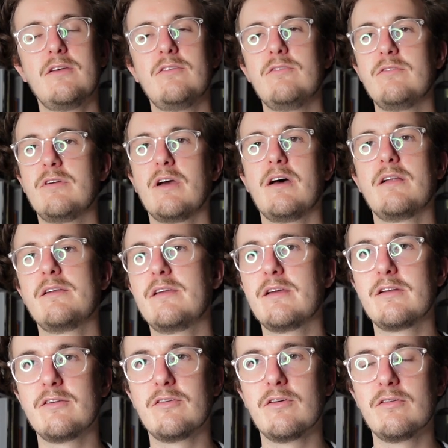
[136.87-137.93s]

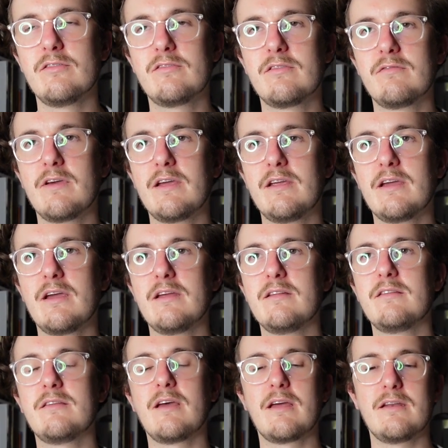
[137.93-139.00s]
get a notice to vacate
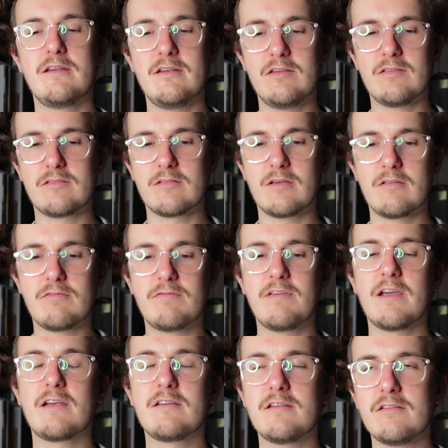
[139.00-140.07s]
that is
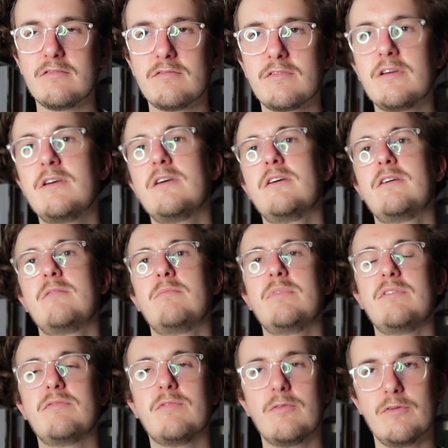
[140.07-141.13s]
effective
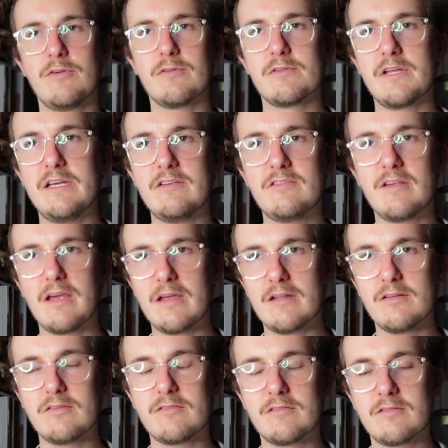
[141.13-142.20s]
before your lease
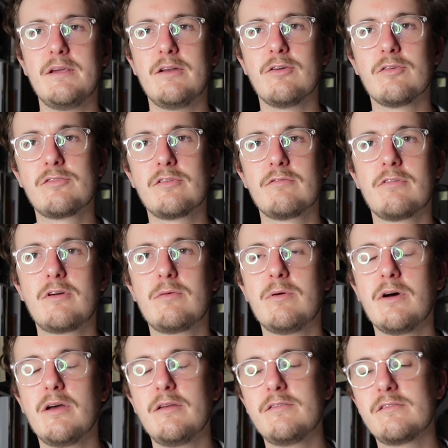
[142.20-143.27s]
ends. It also
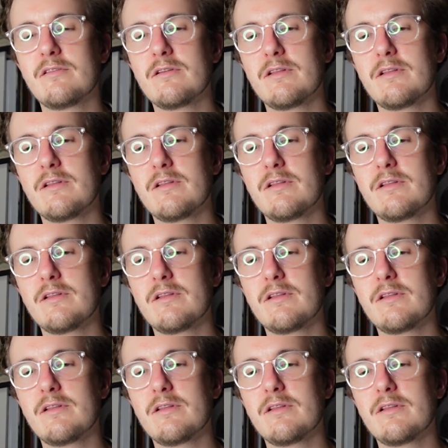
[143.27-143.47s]
requires the